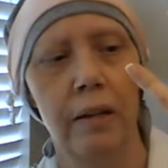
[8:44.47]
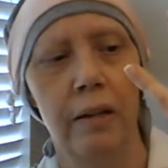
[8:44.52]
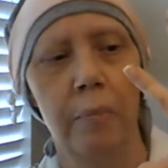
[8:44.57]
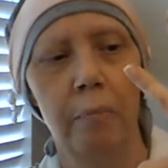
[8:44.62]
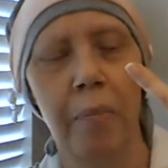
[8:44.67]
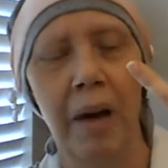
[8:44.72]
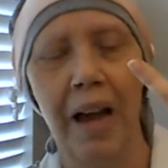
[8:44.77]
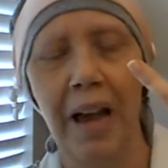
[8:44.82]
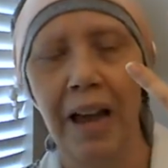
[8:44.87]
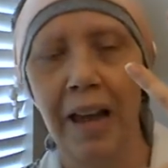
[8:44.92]

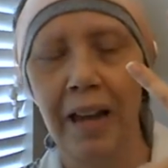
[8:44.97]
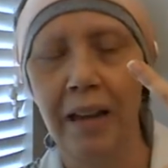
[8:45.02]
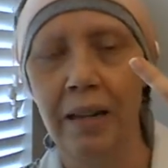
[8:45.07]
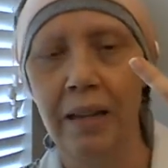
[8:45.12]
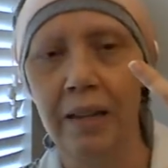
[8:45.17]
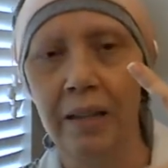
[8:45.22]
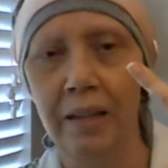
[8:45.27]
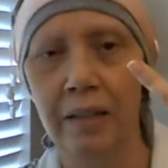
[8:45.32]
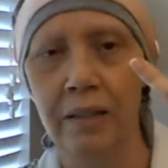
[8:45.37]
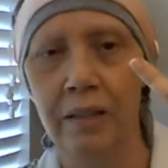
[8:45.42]
my
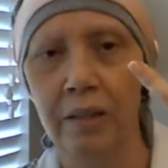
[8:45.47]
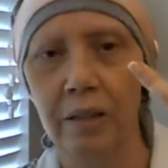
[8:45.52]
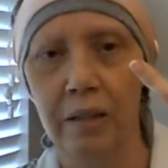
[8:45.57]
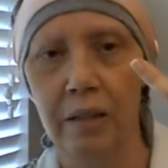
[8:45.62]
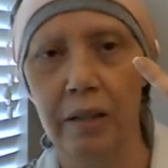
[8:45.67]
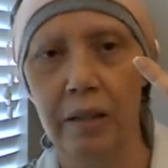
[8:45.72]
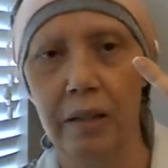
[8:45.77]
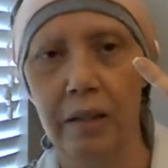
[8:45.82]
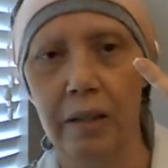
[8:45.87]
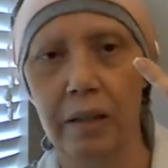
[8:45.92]
hand.
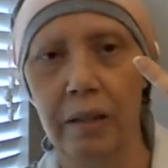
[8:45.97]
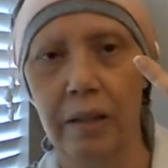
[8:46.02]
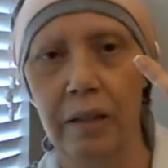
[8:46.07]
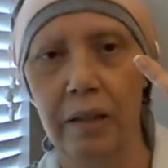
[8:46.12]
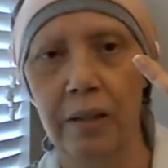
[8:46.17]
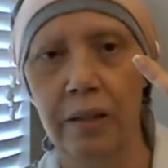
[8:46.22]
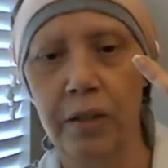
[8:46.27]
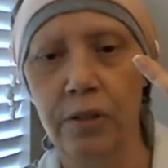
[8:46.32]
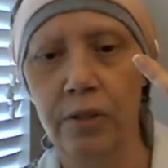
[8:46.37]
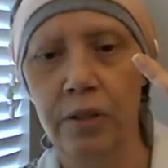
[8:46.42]

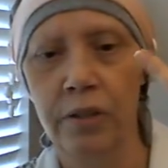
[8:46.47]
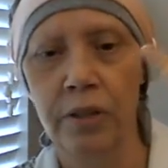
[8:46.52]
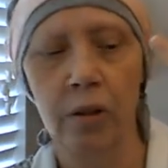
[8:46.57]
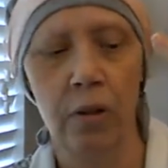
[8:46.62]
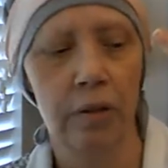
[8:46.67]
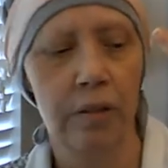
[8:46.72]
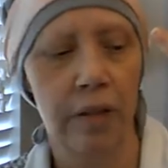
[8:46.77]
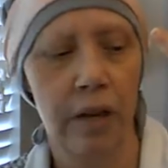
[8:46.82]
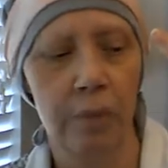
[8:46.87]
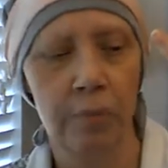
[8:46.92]
These are the
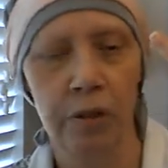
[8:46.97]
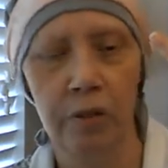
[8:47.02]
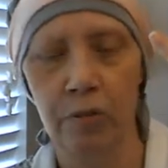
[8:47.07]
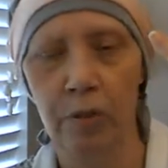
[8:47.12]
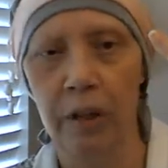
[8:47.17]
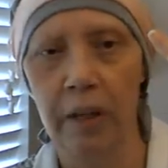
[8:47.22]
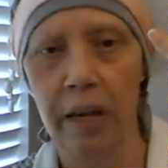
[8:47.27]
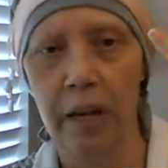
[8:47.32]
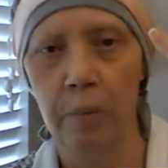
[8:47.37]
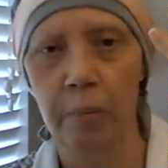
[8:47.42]
only times I
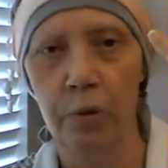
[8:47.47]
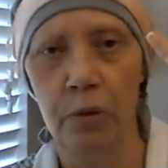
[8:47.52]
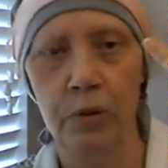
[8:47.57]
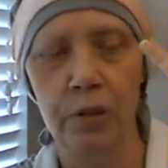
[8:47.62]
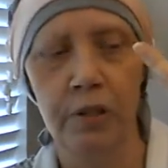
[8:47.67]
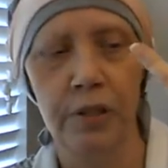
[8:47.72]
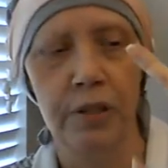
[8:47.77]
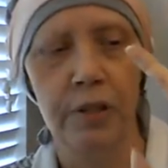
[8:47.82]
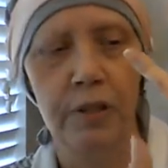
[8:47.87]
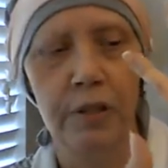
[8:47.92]
really had
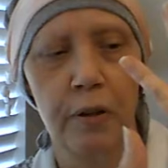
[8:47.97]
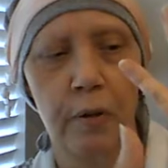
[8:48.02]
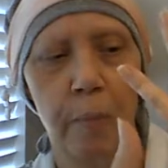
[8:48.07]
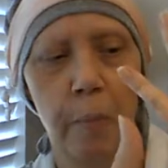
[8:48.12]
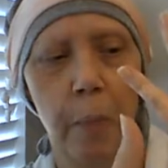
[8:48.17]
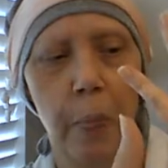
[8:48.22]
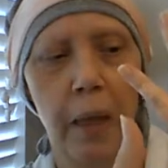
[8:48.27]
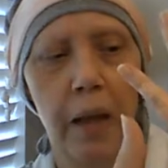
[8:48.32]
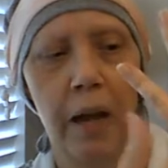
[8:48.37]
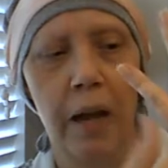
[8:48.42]
bruises.
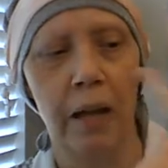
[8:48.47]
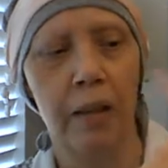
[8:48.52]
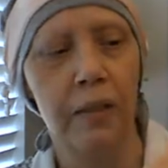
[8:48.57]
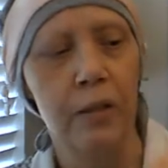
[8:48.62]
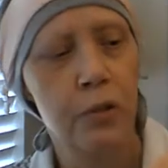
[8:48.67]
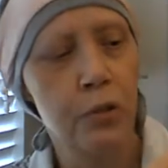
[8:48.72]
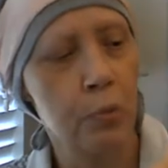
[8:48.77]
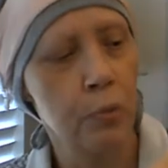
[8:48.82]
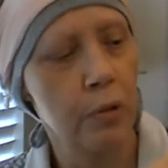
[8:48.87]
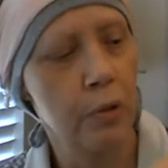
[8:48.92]
And
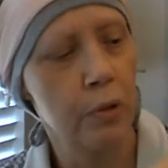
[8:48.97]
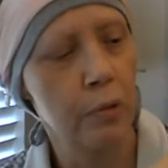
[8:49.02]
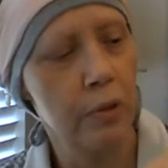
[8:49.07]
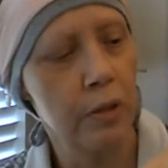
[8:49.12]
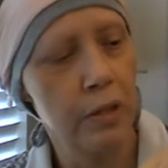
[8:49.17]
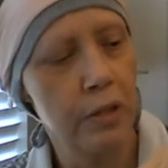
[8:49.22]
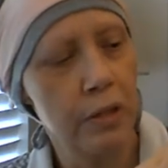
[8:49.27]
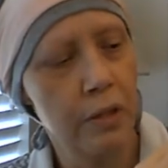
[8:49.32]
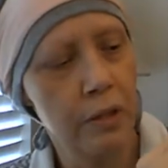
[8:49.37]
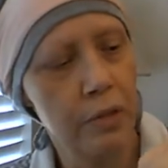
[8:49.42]
this one
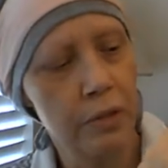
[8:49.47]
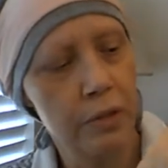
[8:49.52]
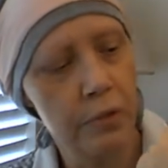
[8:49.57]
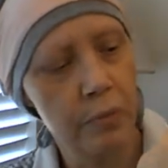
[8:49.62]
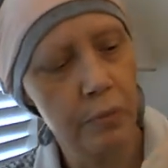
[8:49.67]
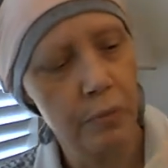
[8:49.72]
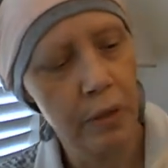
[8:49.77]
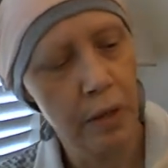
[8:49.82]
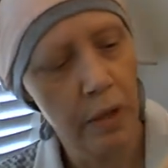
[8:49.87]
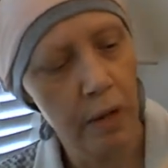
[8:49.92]

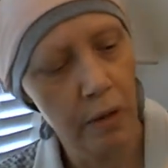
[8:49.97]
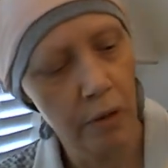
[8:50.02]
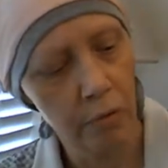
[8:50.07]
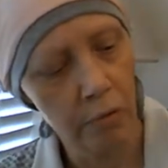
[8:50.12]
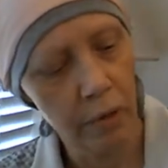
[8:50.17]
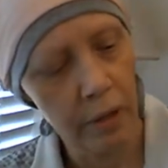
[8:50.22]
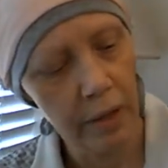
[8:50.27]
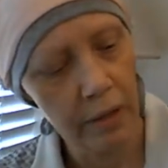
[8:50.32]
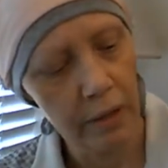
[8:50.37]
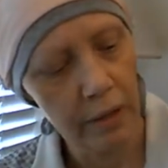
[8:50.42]
is kind of
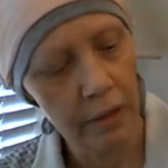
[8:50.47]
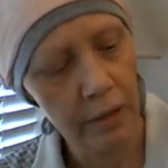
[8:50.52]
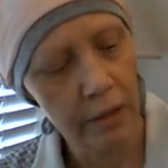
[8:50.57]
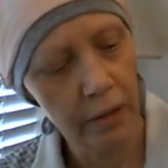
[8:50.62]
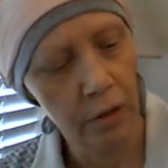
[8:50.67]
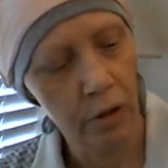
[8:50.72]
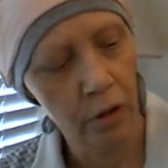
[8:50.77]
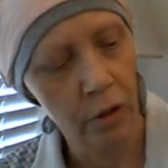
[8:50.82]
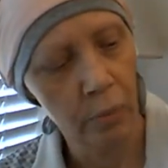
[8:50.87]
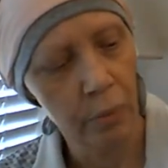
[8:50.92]
right
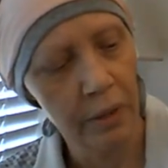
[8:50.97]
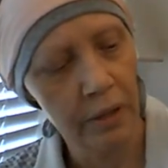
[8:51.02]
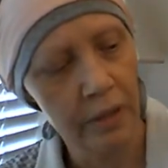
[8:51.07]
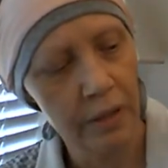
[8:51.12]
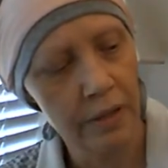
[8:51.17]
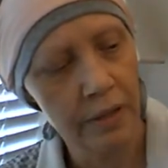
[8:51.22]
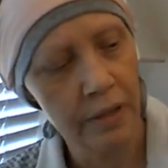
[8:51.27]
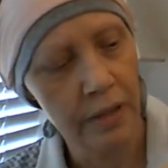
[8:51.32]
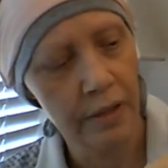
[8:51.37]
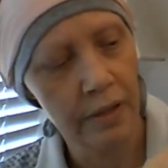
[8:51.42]
here
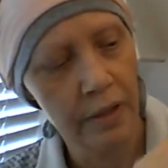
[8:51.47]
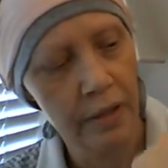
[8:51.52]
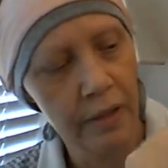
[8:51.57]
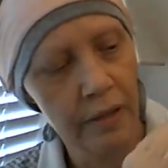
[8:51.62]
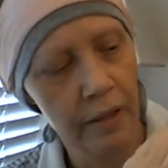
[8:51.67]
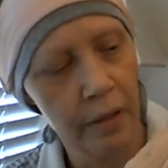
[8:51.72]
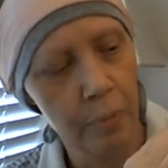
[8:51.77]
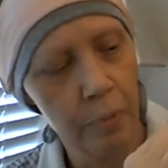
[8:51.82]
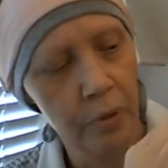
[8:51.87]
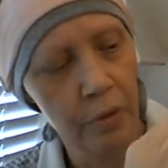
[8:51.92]
because I think
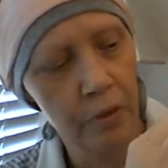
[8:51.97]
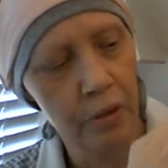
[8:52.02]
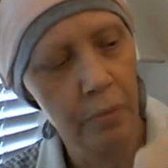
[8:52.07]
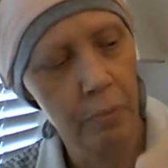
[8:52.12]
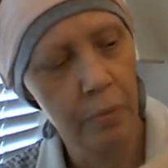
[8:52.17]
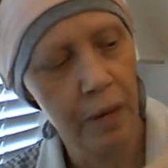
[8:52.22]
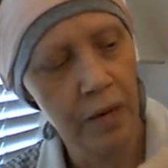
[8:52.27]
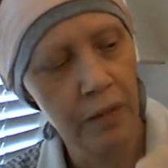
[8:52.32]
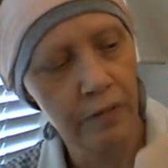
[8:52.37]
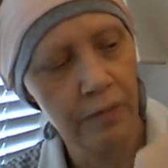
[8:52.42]
they put the
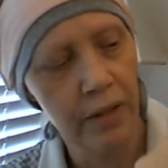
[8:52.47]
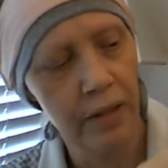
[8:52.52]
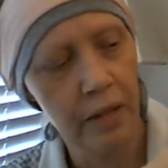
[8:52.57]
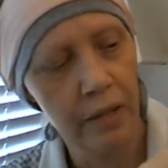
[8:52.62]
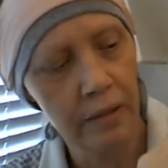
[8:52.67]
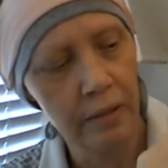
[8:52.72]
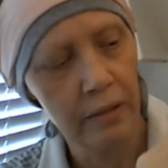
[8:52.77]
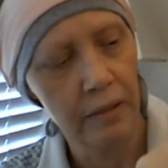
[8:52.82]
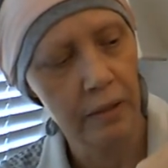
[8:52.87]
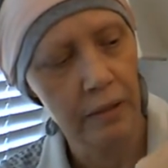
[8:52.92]
main
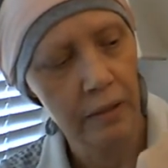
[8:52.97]
vein,